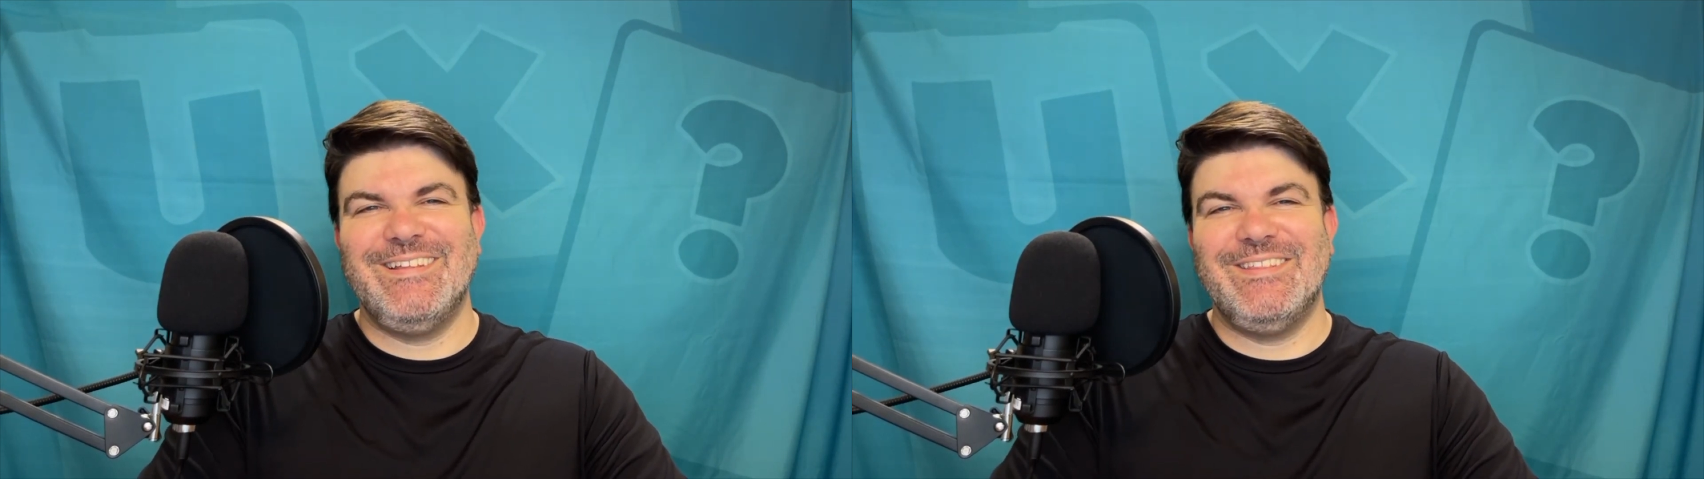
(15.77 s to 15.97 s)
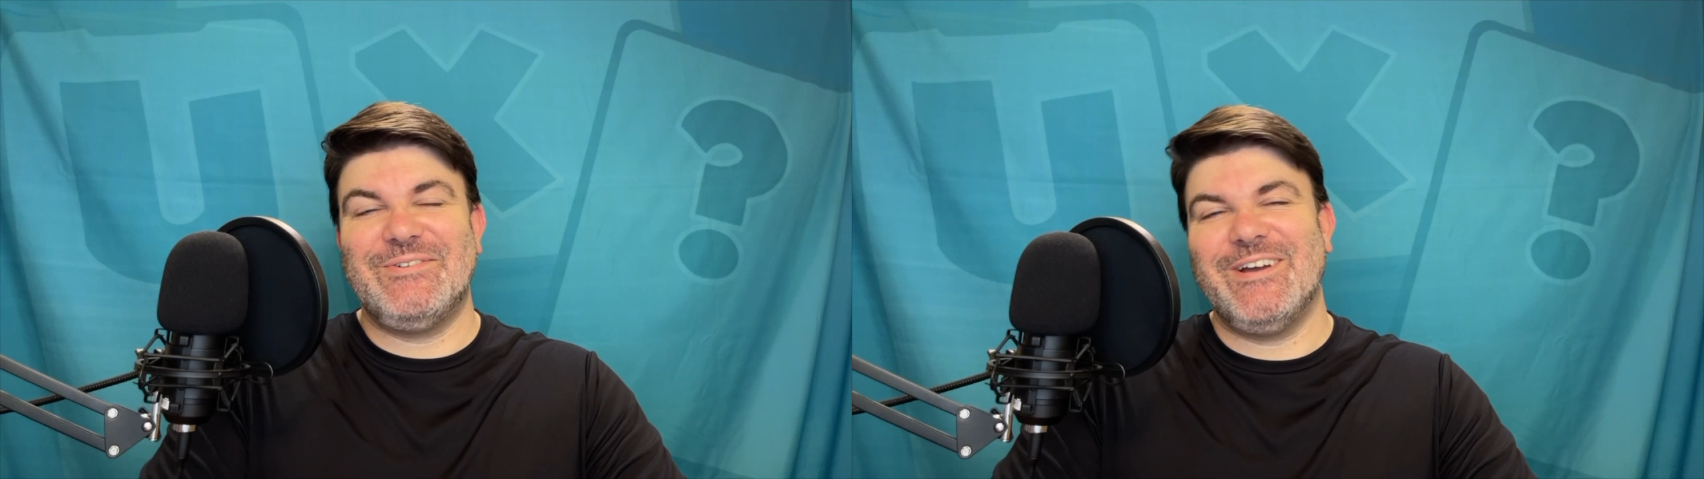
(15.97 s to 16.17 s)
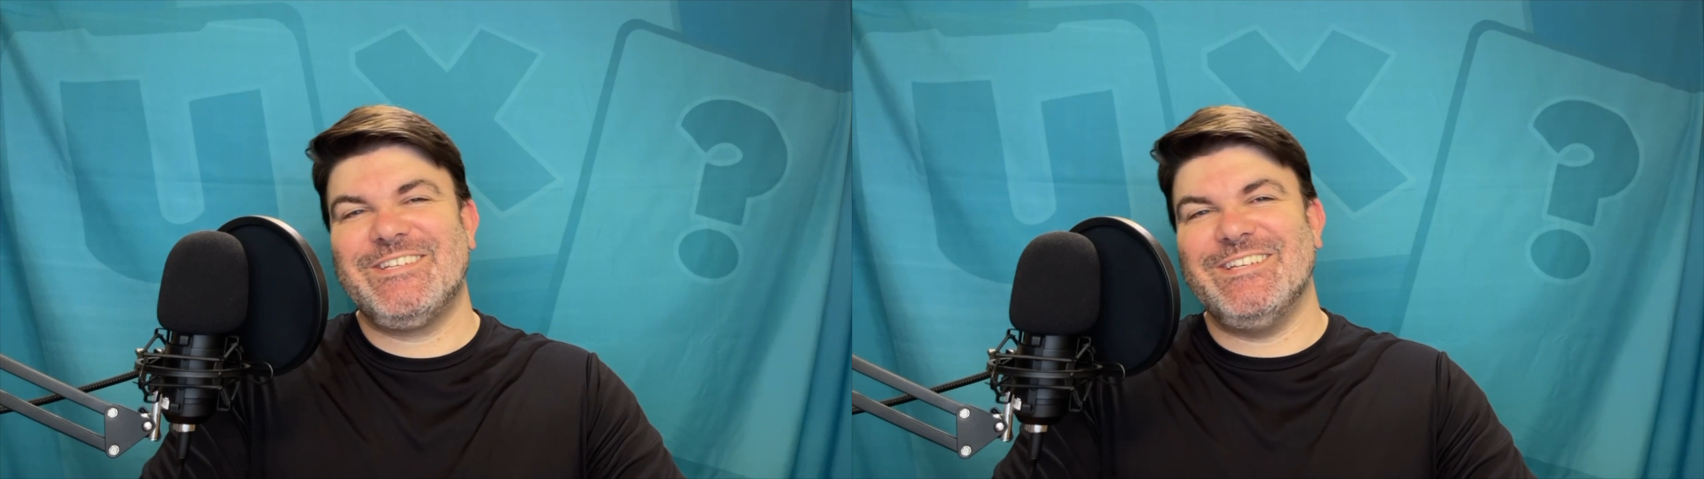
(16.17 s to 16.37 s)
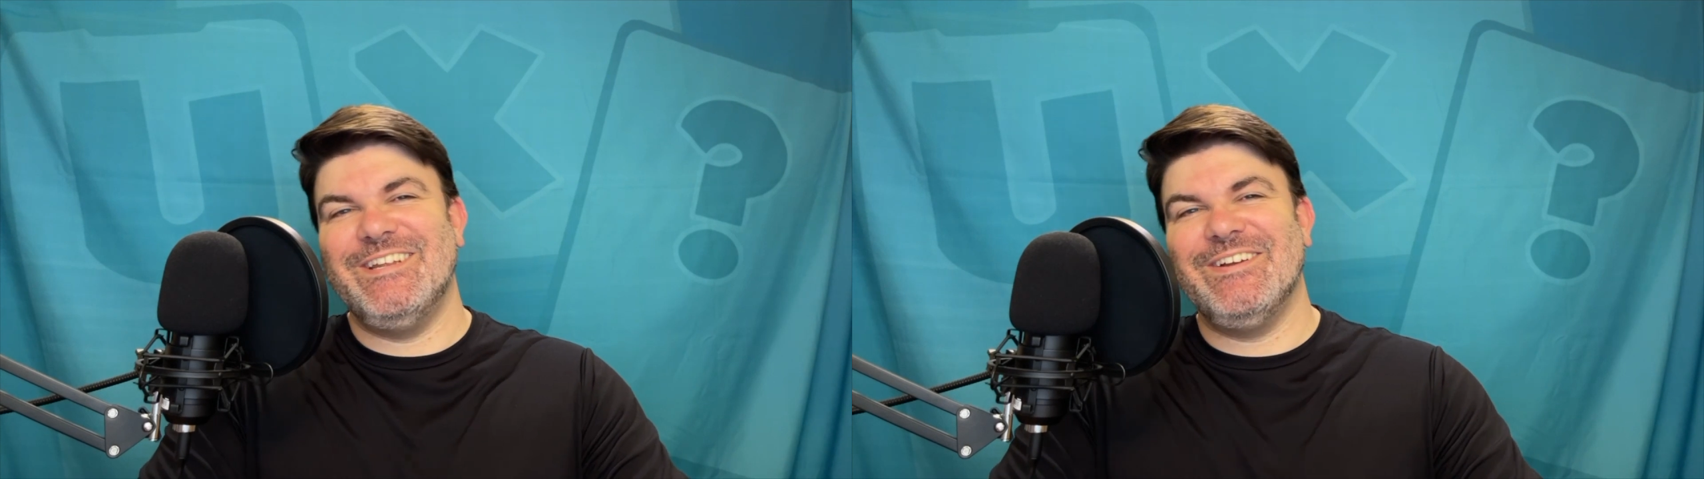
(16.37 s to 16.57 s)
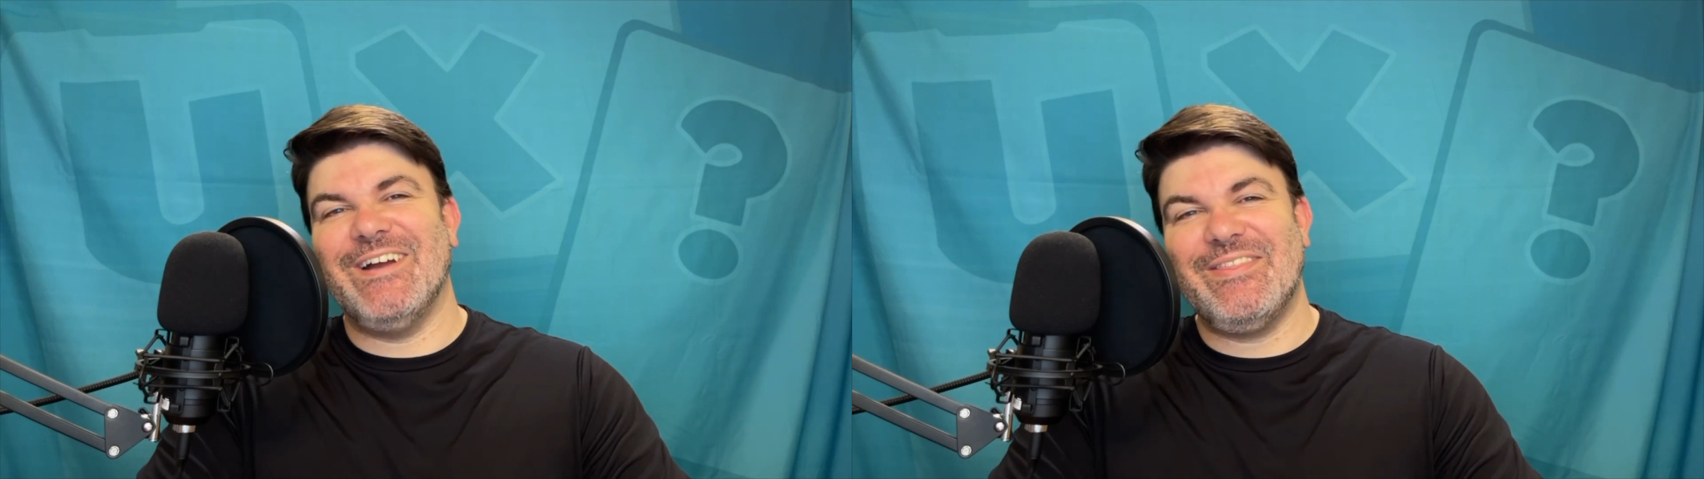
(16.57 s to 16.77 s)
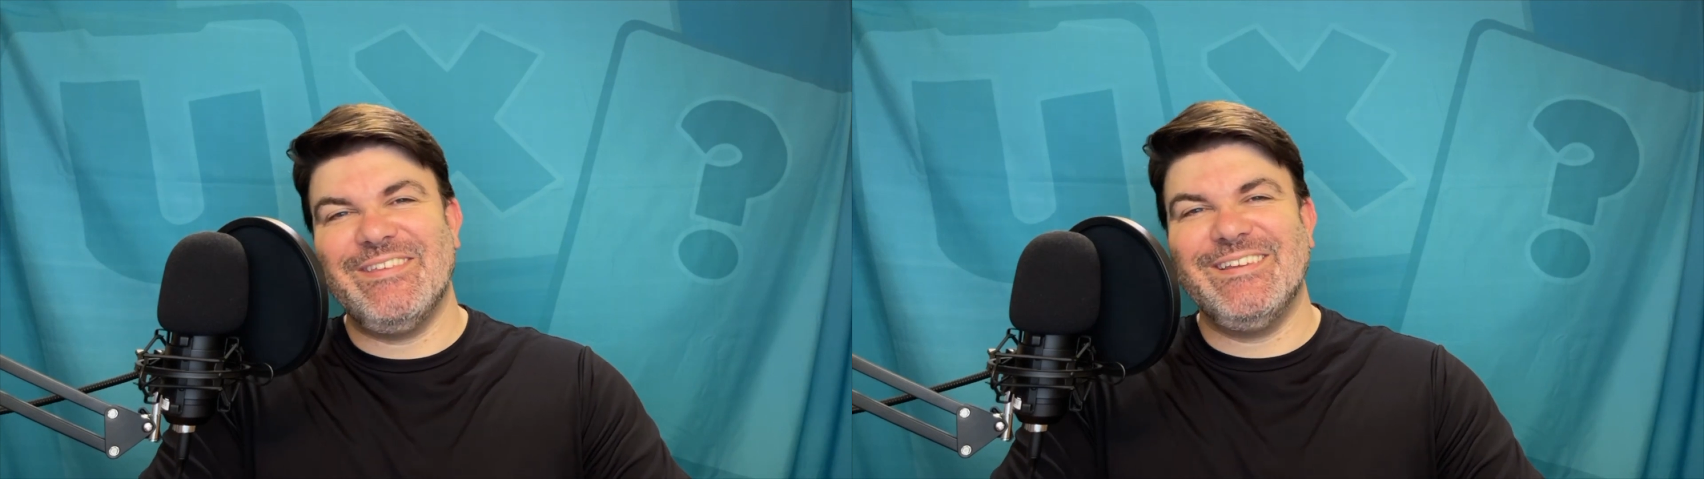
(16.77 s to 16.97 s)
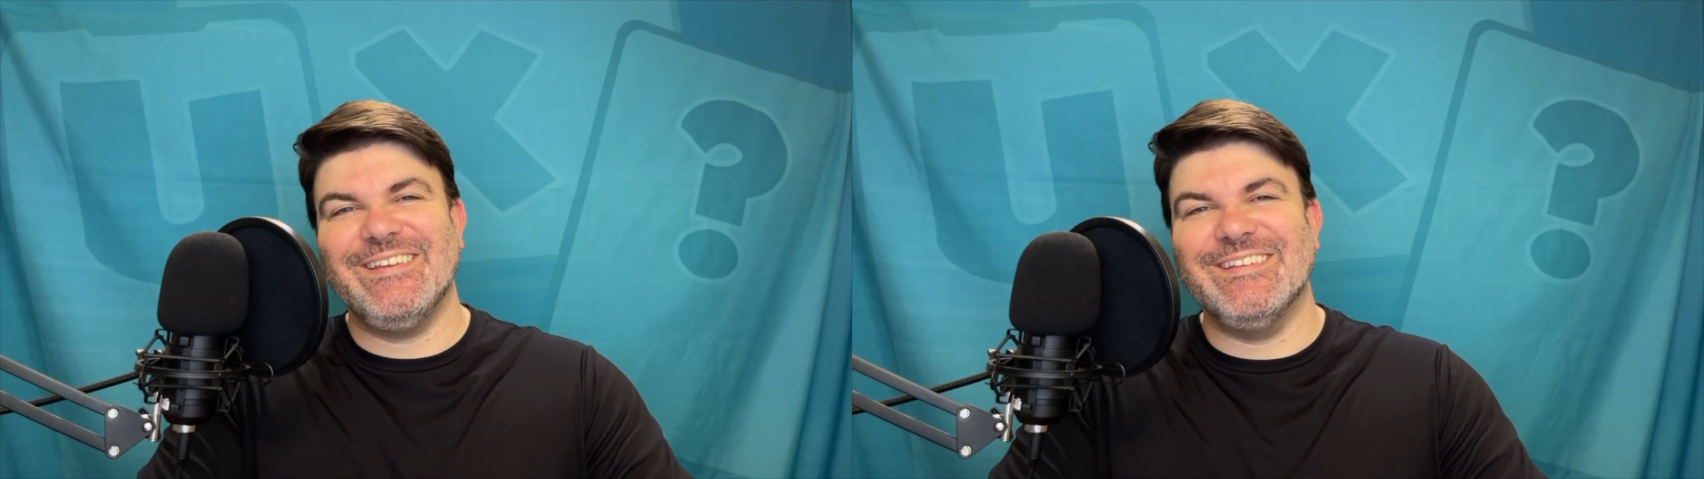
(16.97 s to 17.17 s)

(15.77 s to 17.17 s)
The question here, I think,